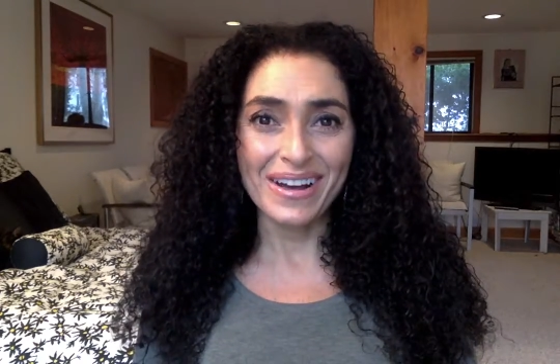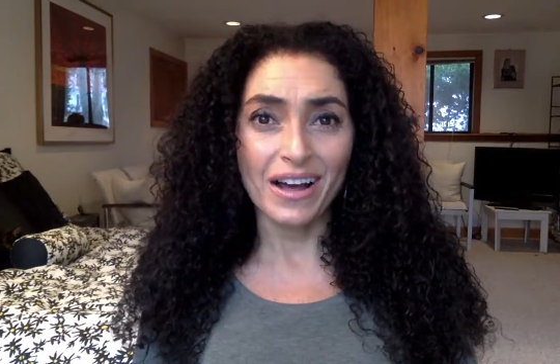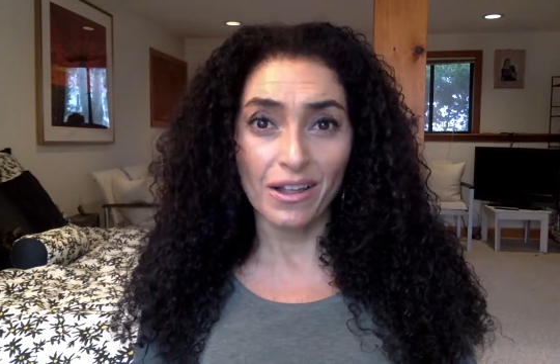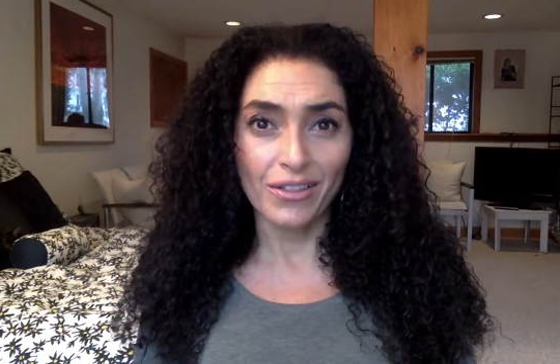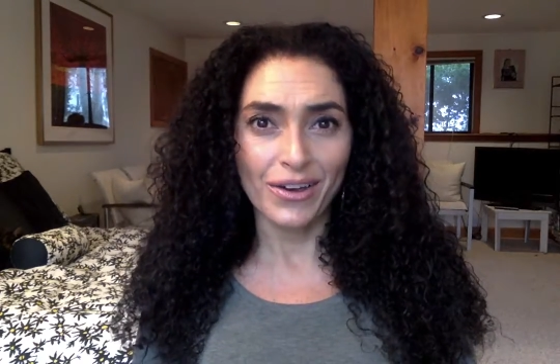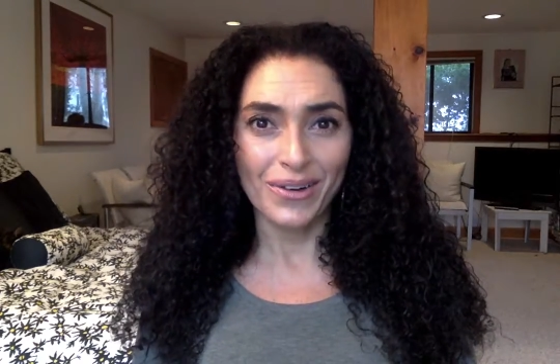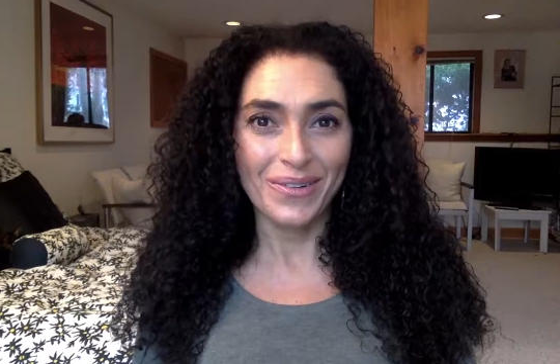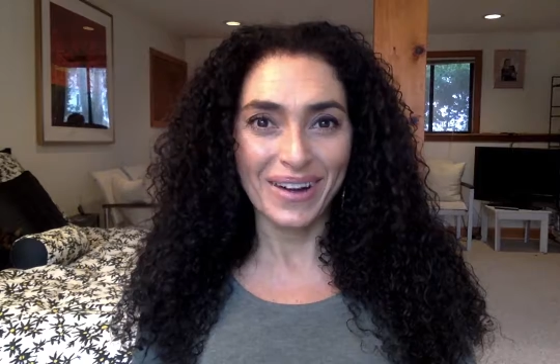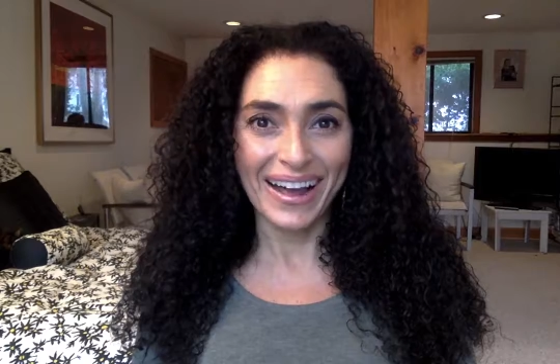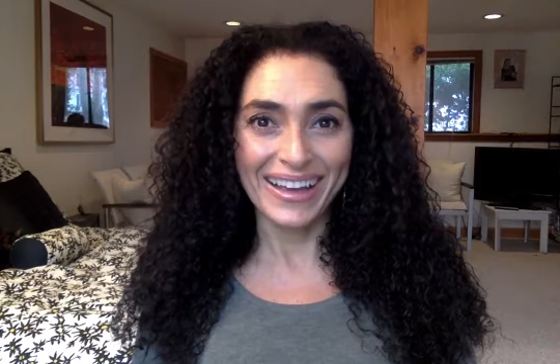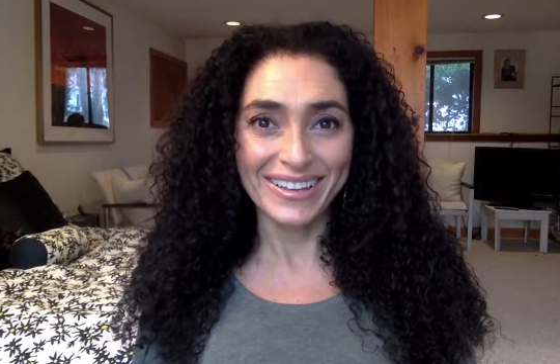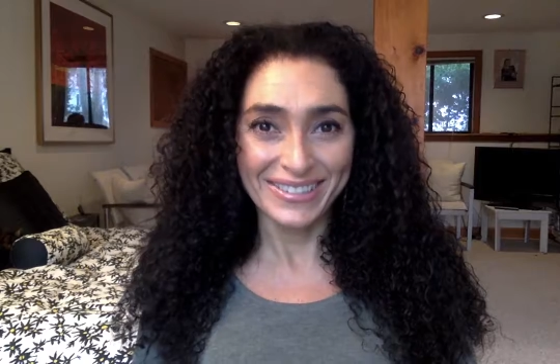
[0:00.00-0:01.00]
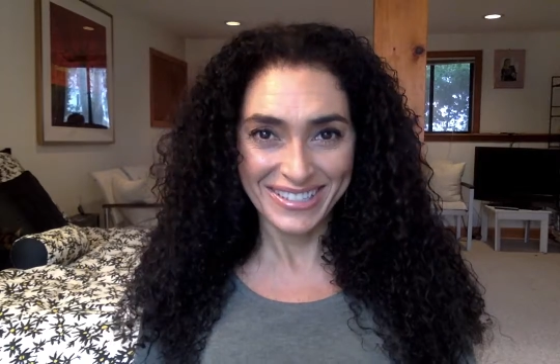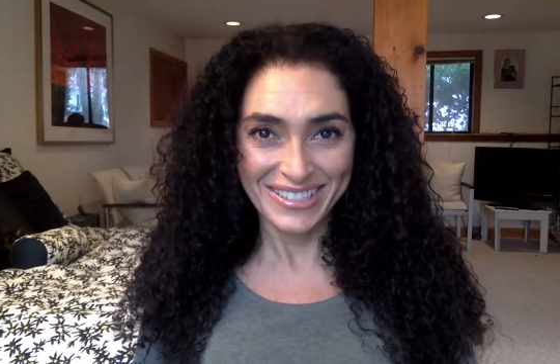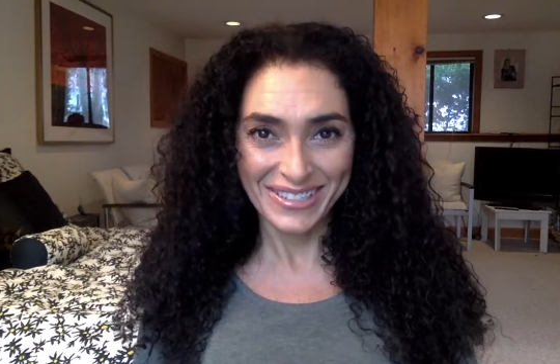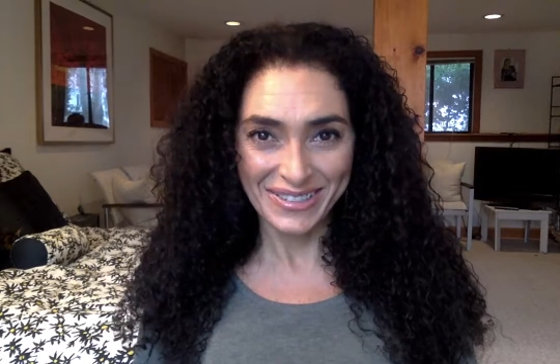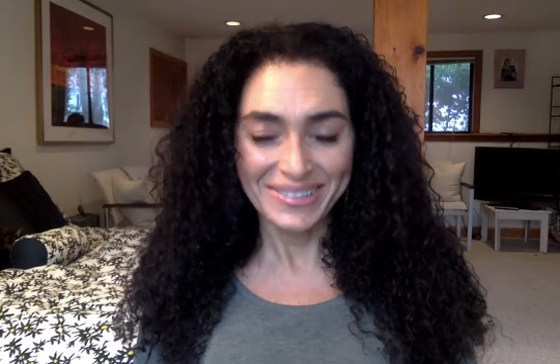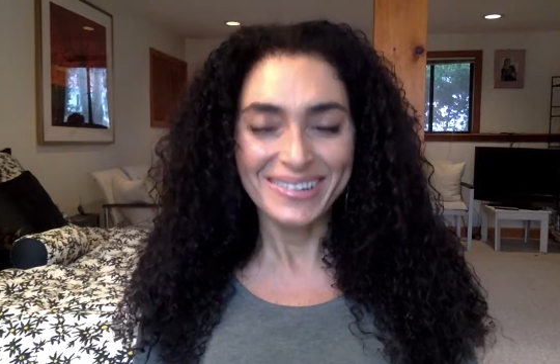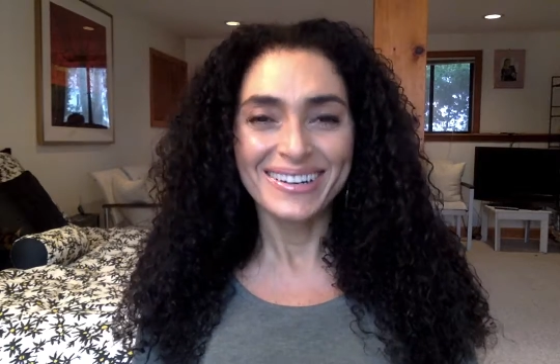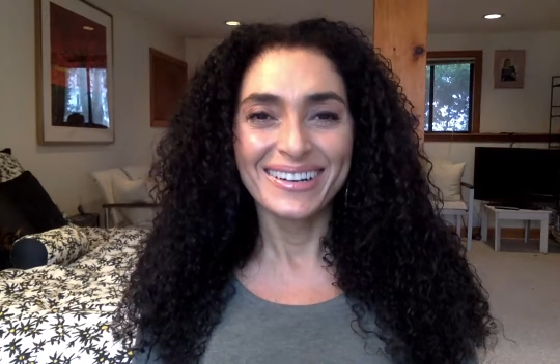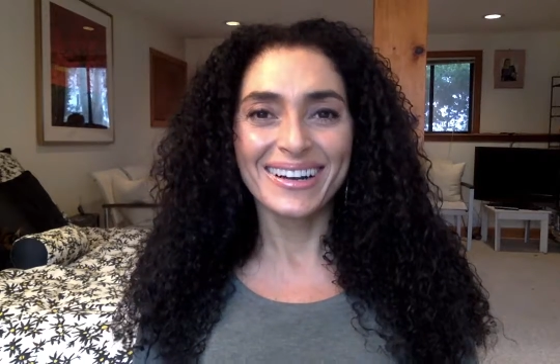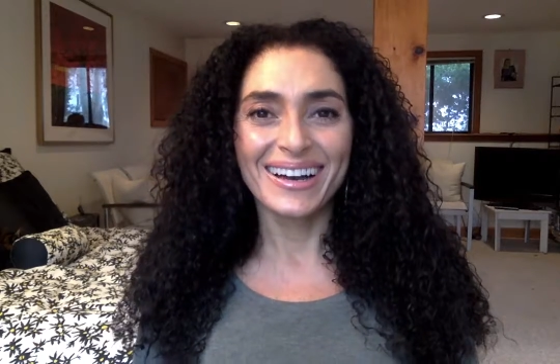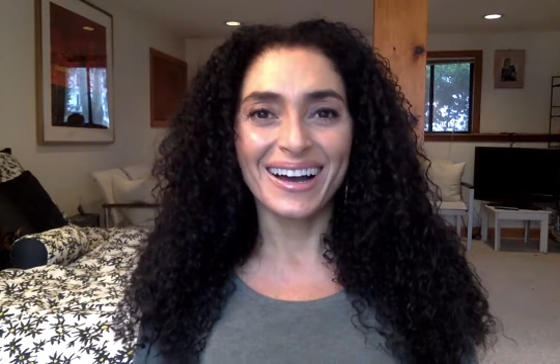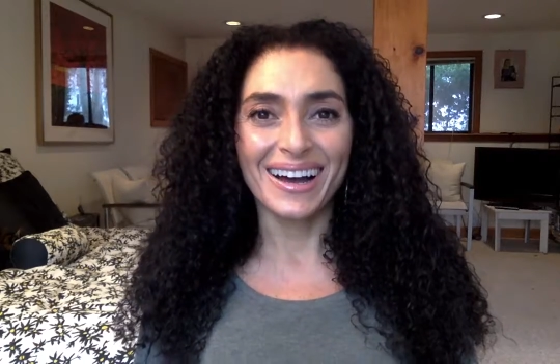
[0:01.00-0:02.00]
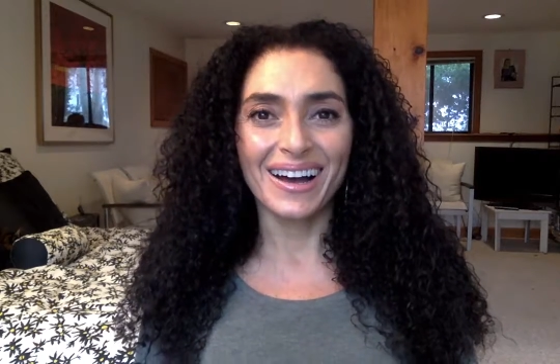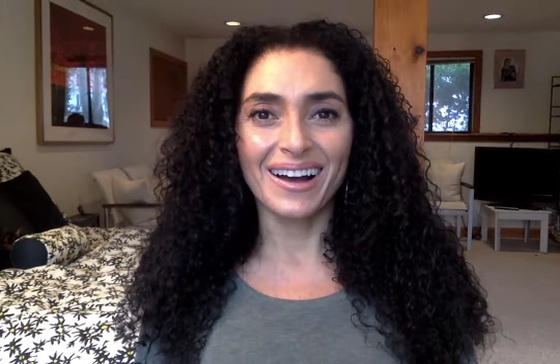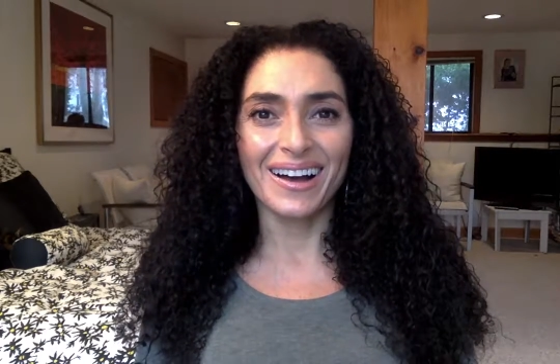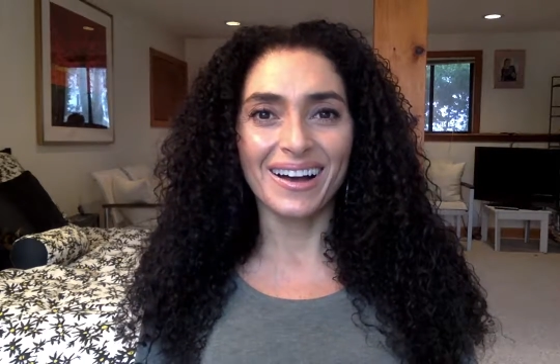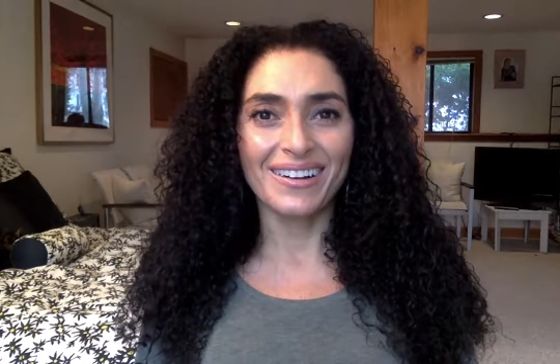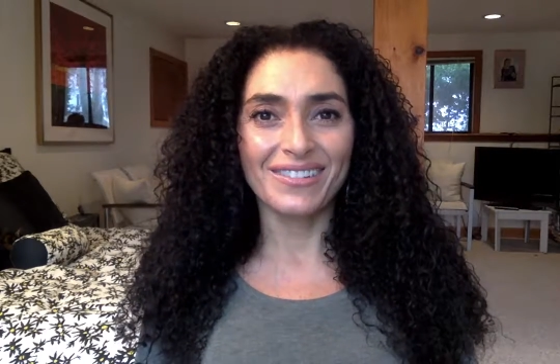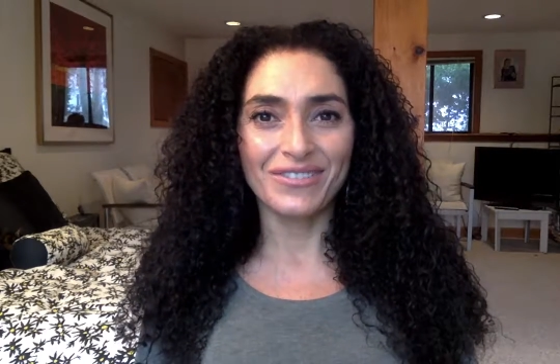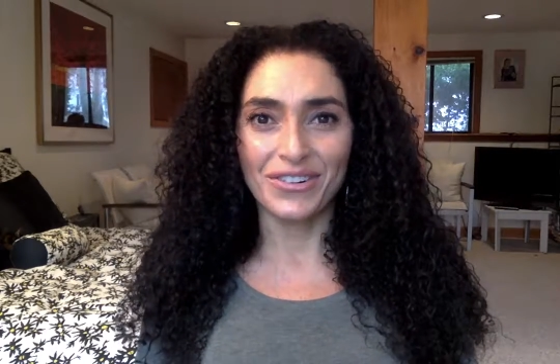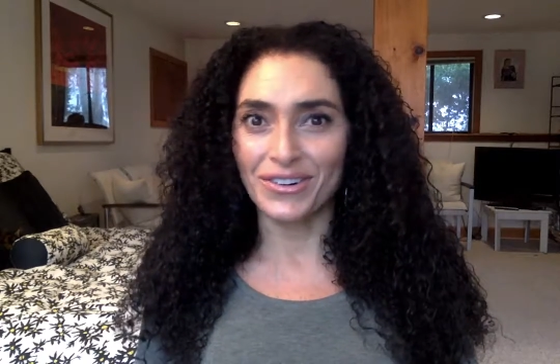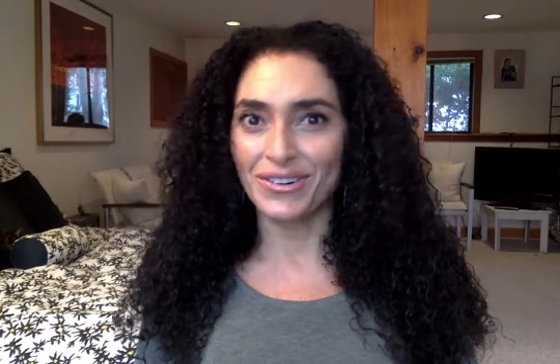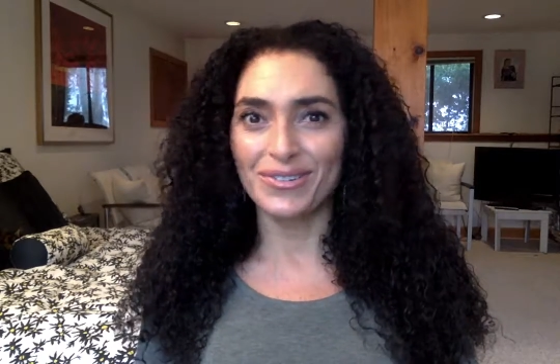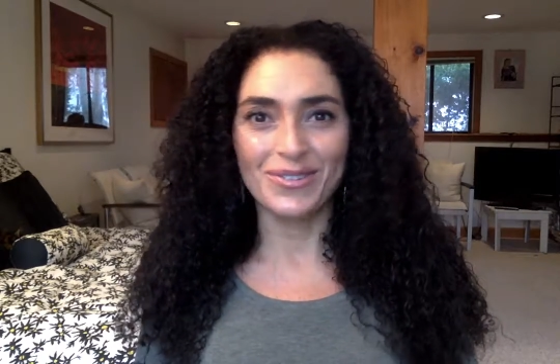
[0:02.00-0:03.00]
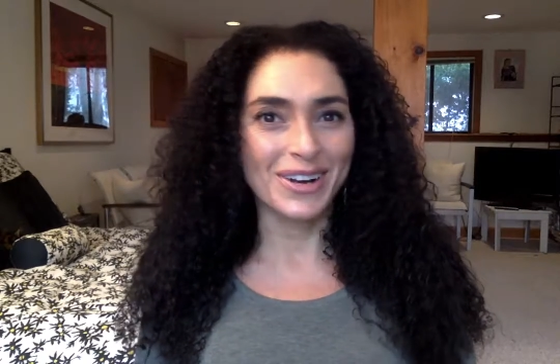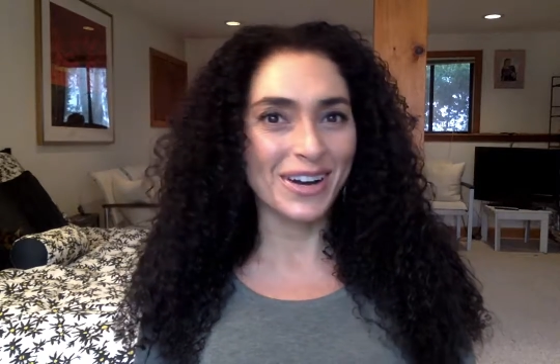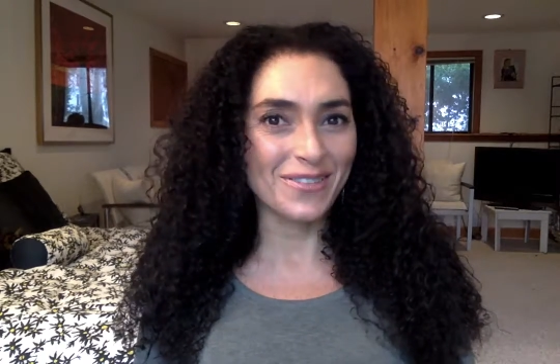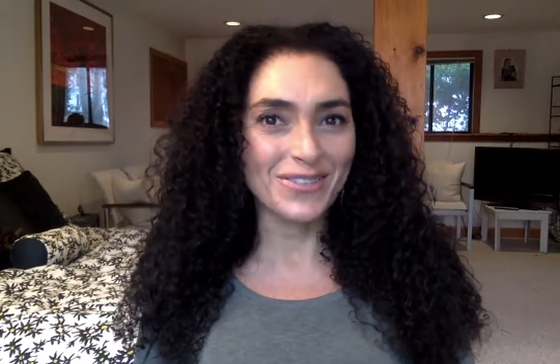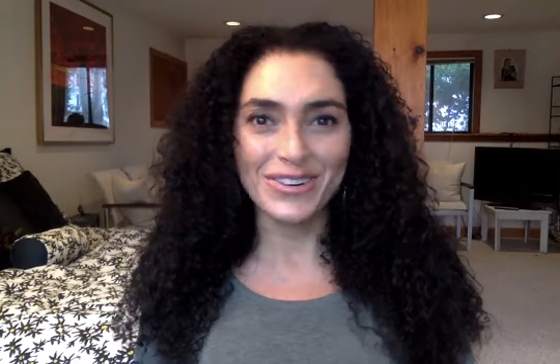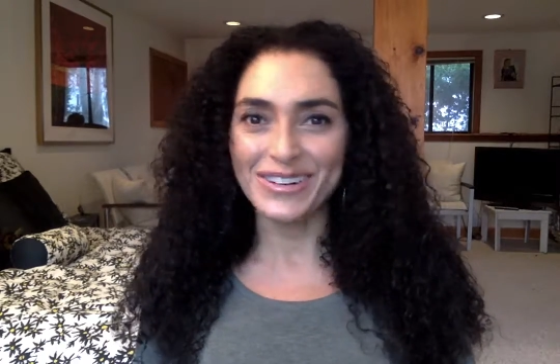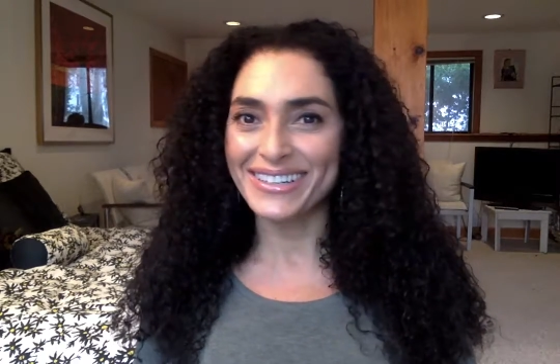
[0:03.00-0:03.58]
although I used to, for whatever